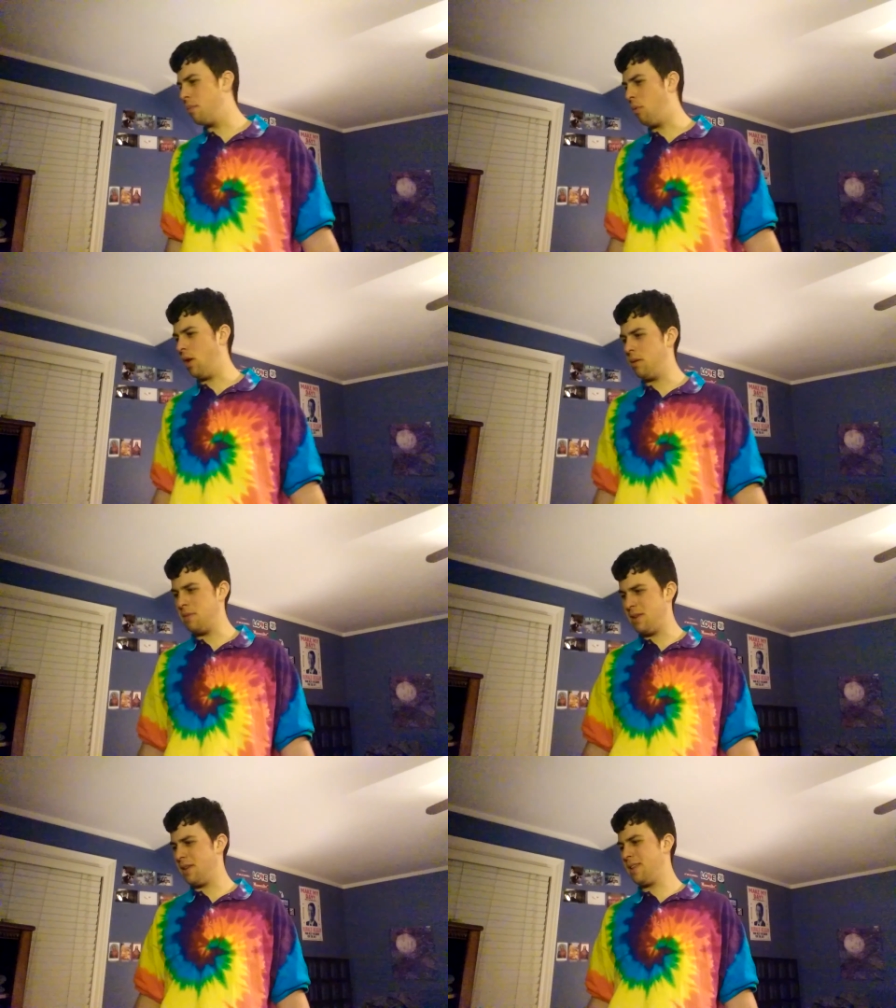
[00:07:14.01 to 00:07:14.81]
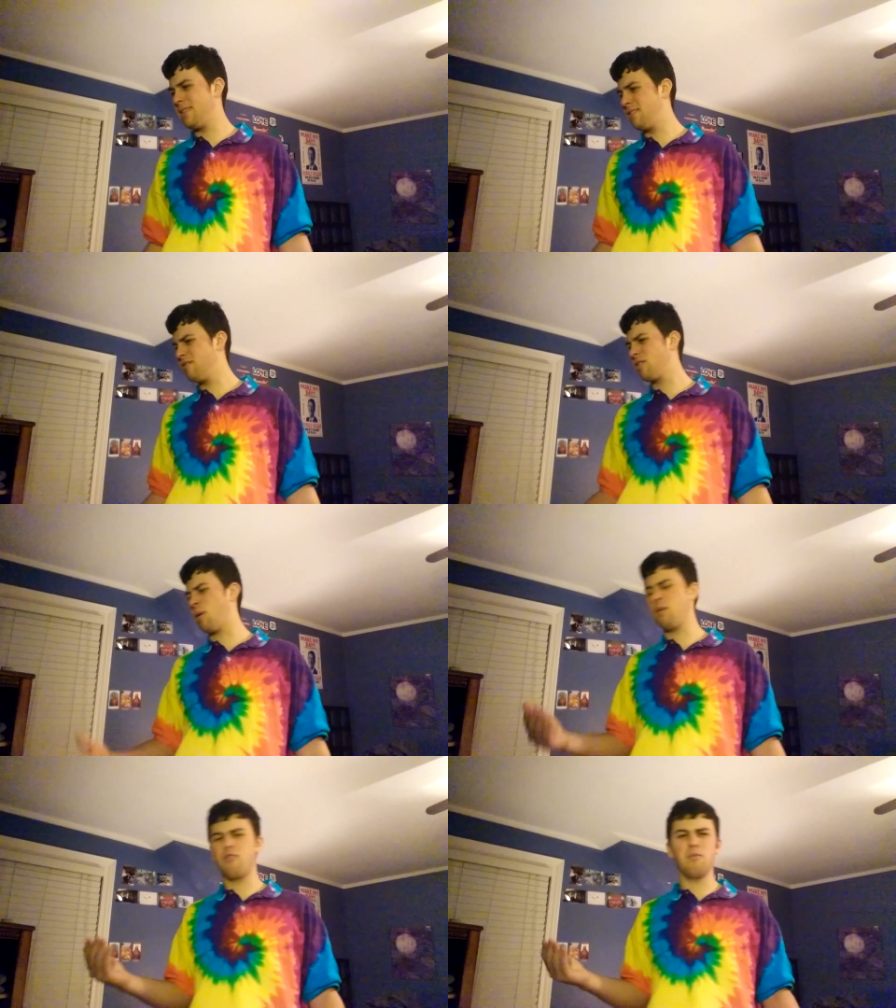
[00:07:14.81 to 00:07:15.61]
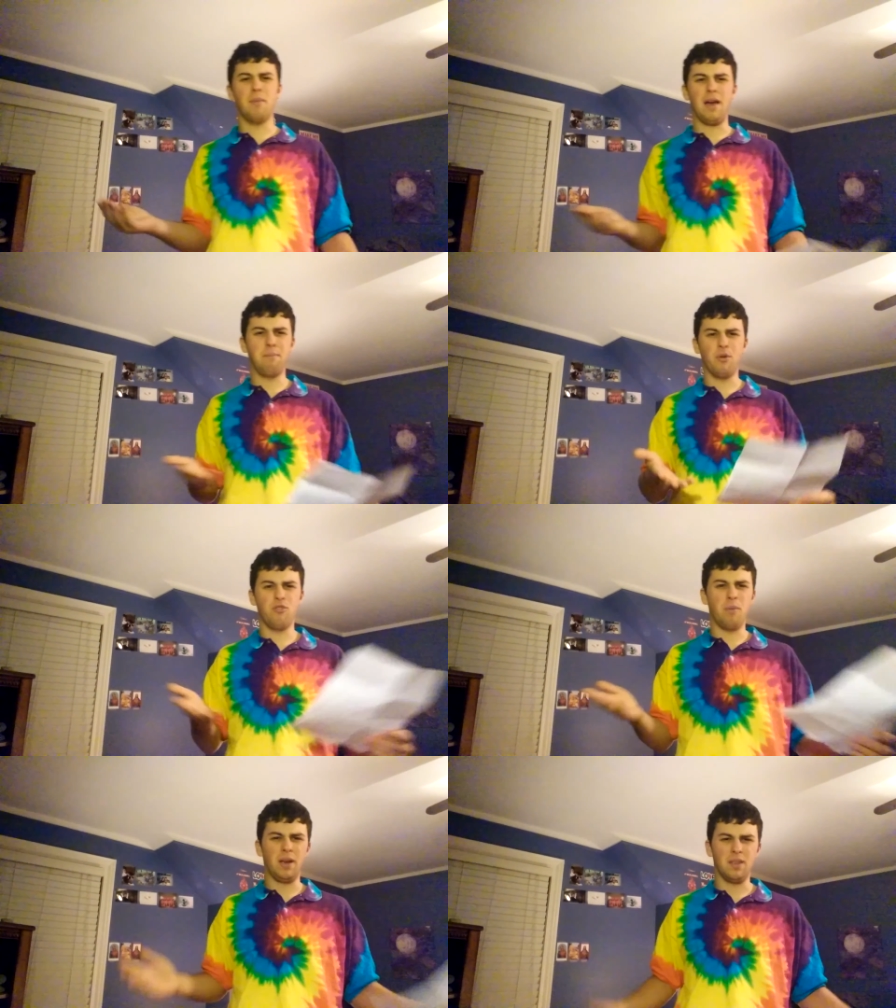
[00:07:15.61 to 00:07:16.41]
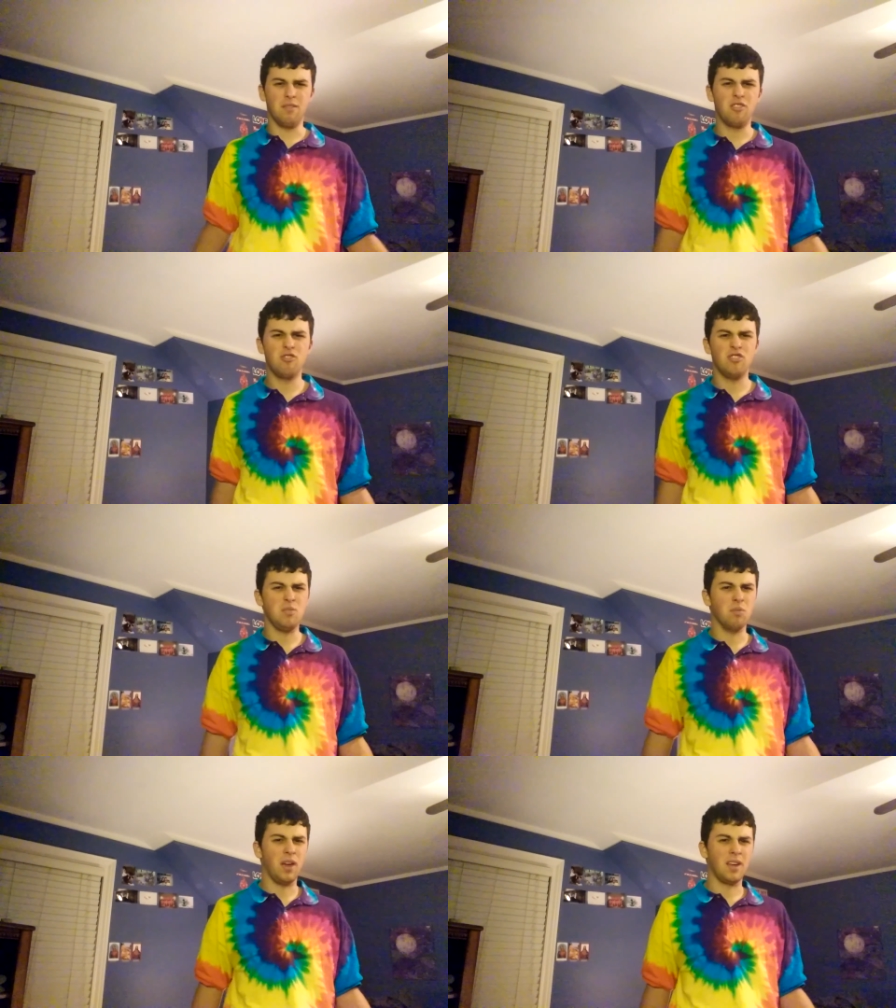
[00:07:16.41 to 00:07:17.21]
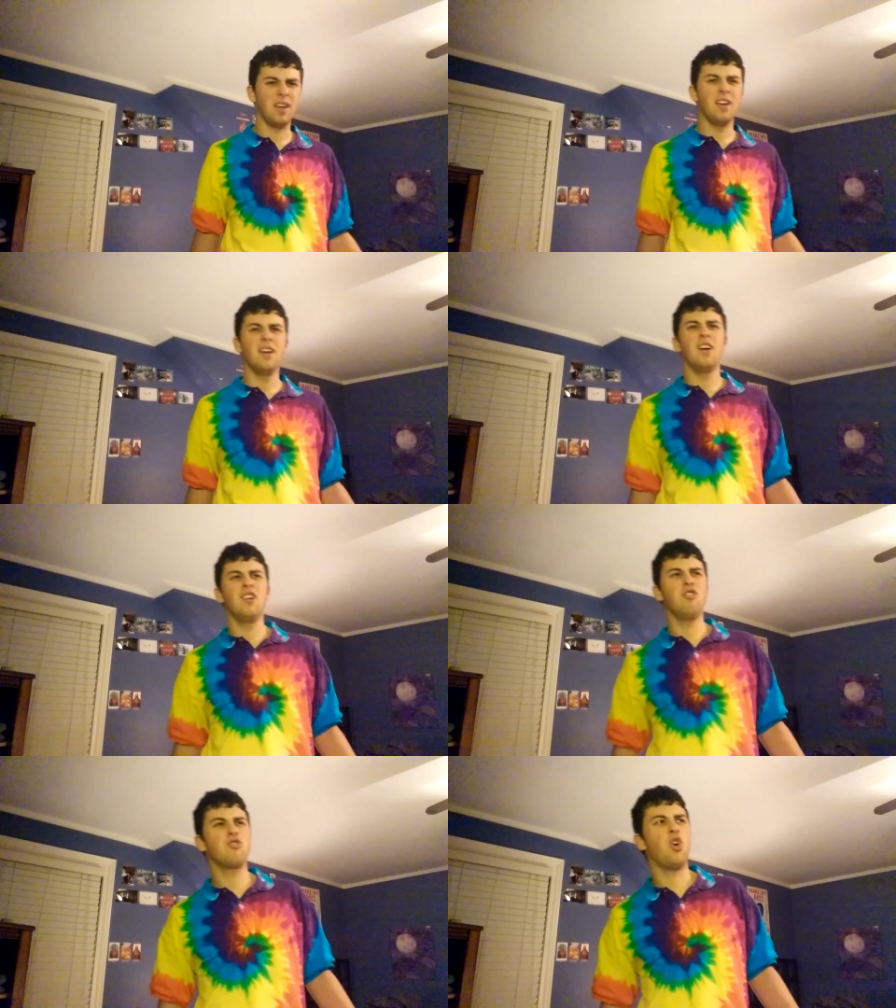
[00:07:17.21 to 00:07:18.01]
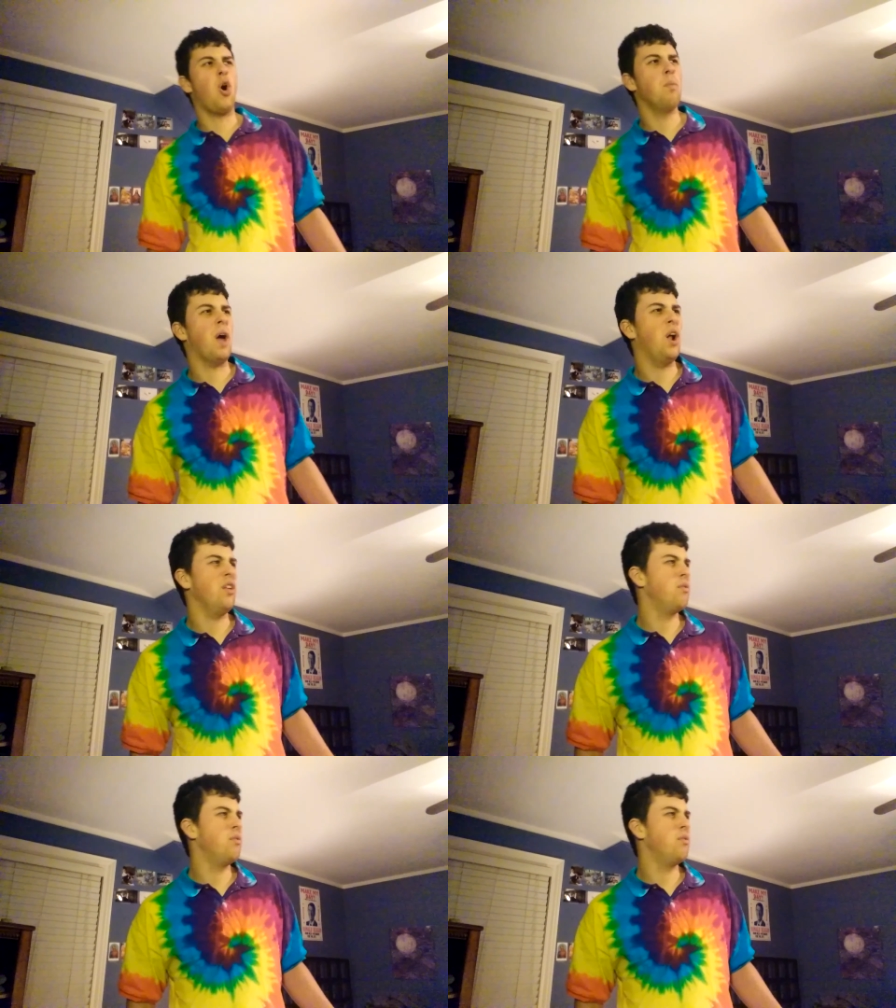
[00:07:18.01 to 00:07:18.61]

But I mean, just coming from my perspective, it just seemed like just calm down.